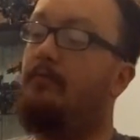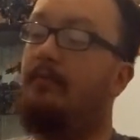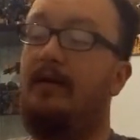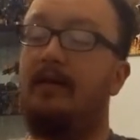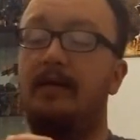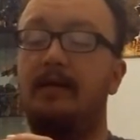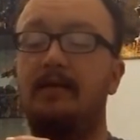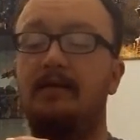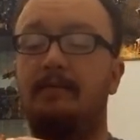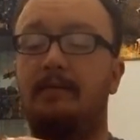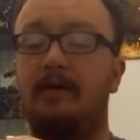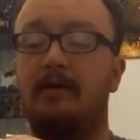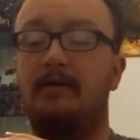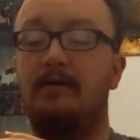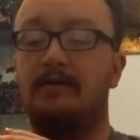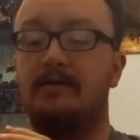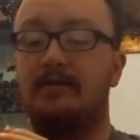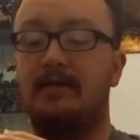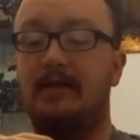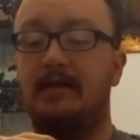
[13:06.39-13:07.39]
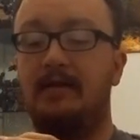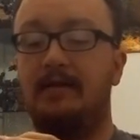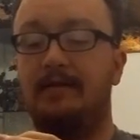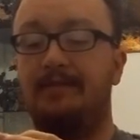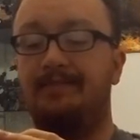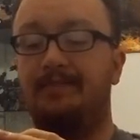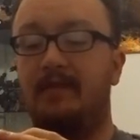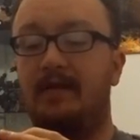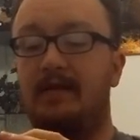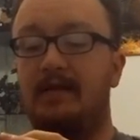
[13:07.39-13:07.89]
really, to be honest,
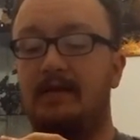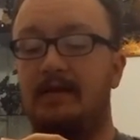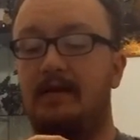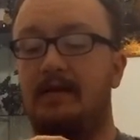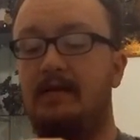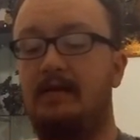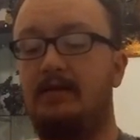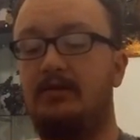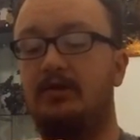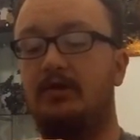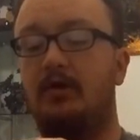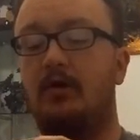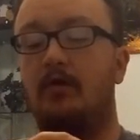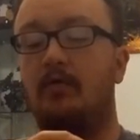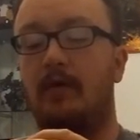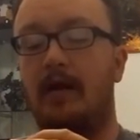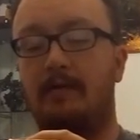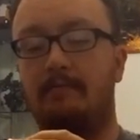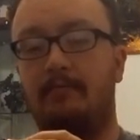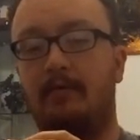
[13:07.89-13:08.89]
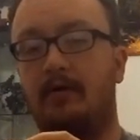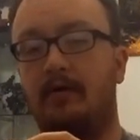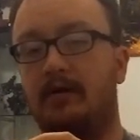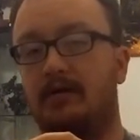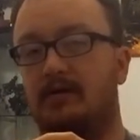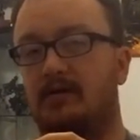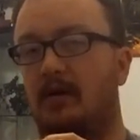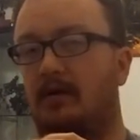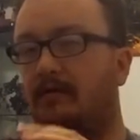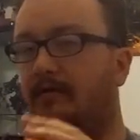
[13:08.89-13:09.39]
he's an alright
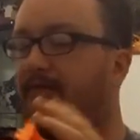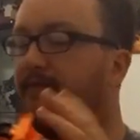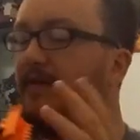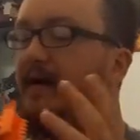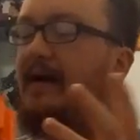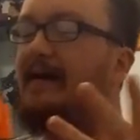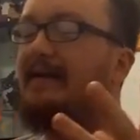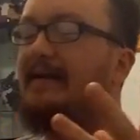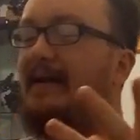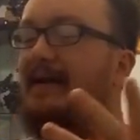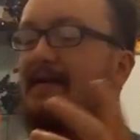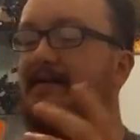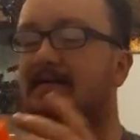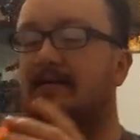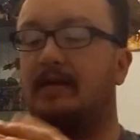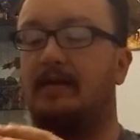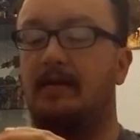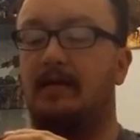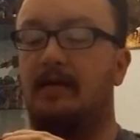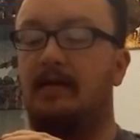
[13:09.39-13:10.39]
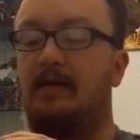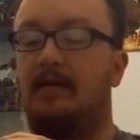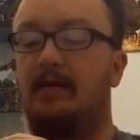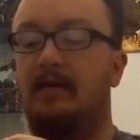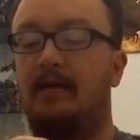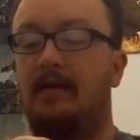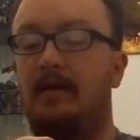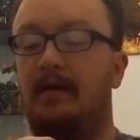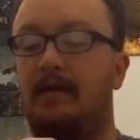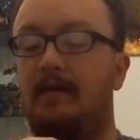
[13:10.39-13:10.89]
body. He's not fantastic.
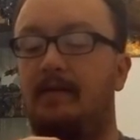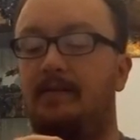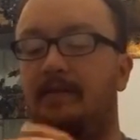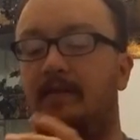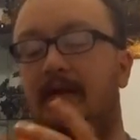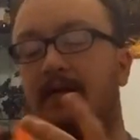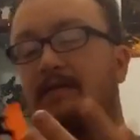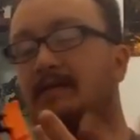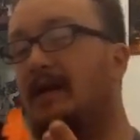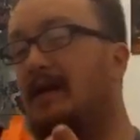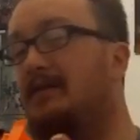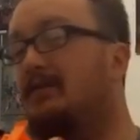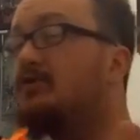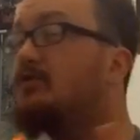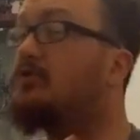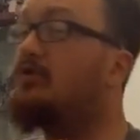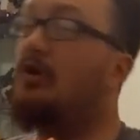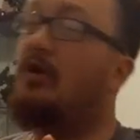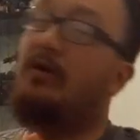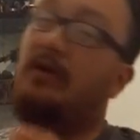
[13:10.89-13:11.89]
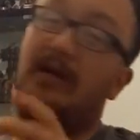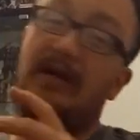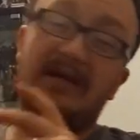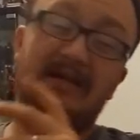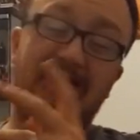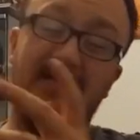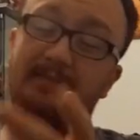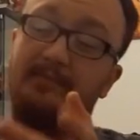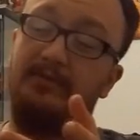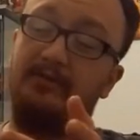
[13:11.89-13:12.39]
He's nice,
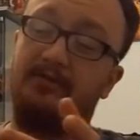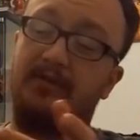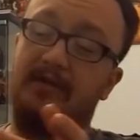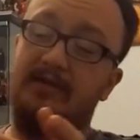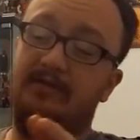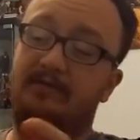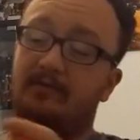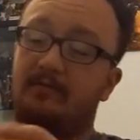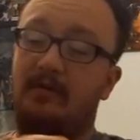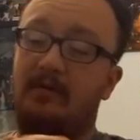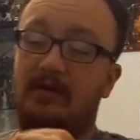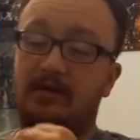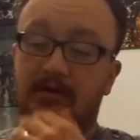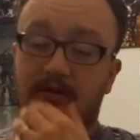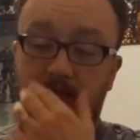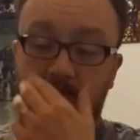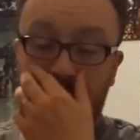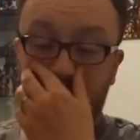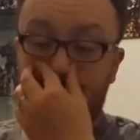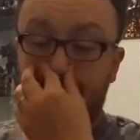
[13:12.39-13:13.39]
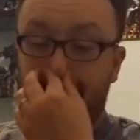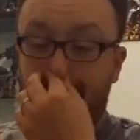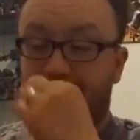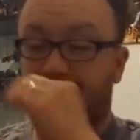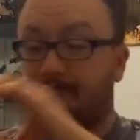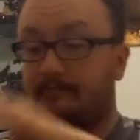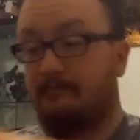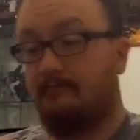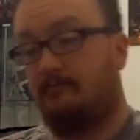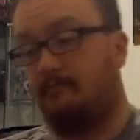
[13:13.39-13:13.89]
chunky, simple transformation.
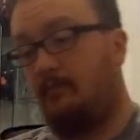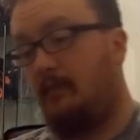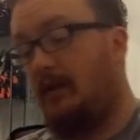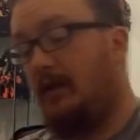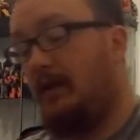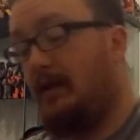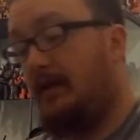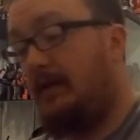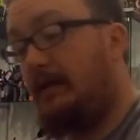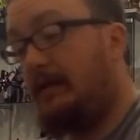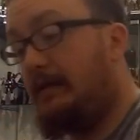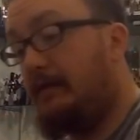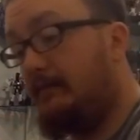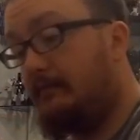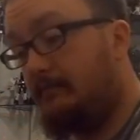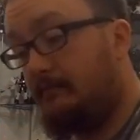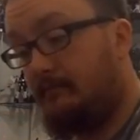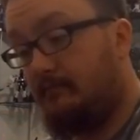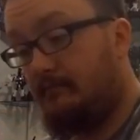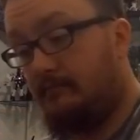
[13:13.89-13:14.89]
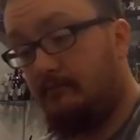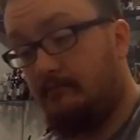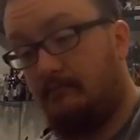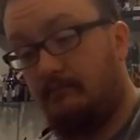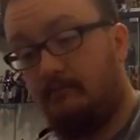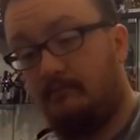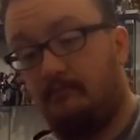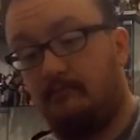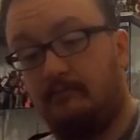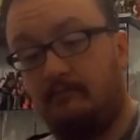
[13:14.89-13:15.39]
He
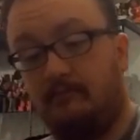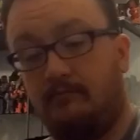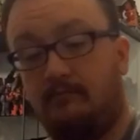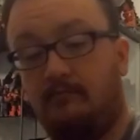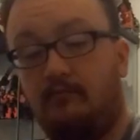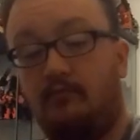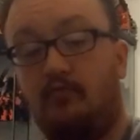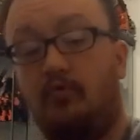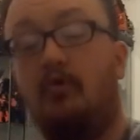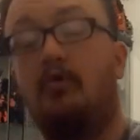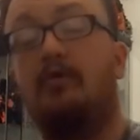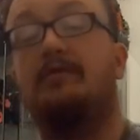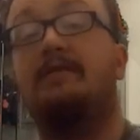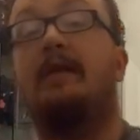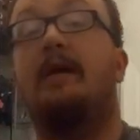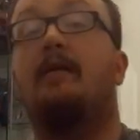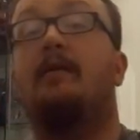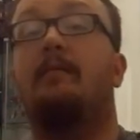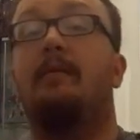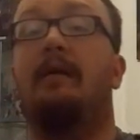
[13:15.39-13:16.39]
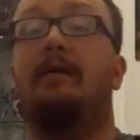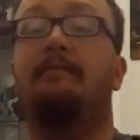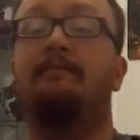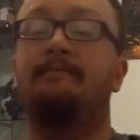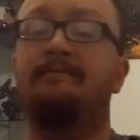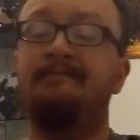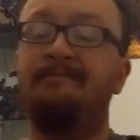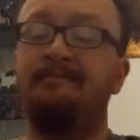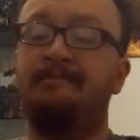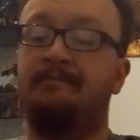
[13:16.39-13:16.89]
rolls terribly,
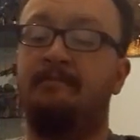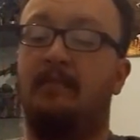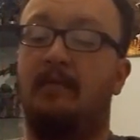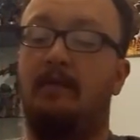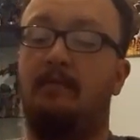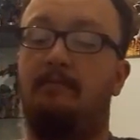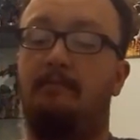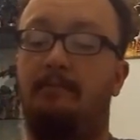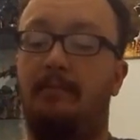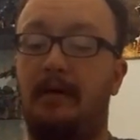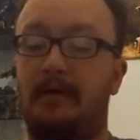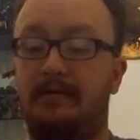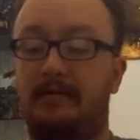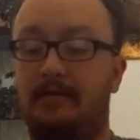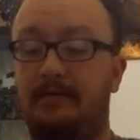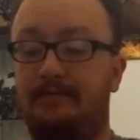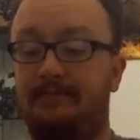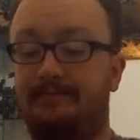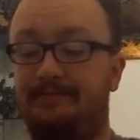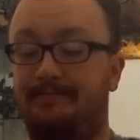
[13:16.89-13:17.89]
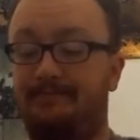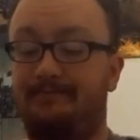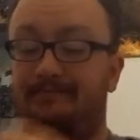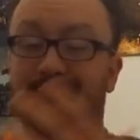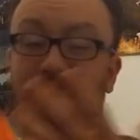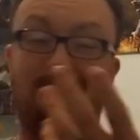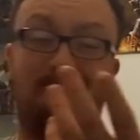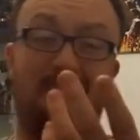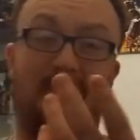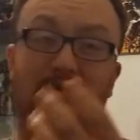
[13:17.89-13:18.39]
but
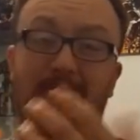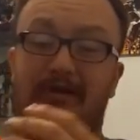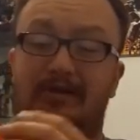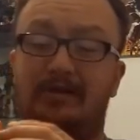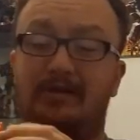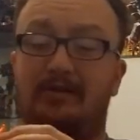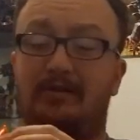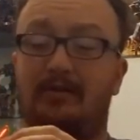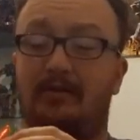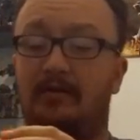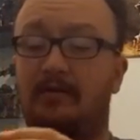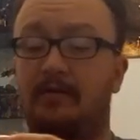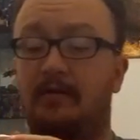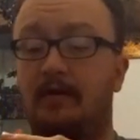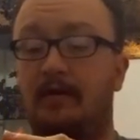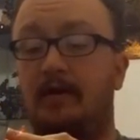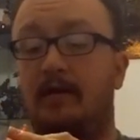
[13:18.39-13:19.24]
what can you do?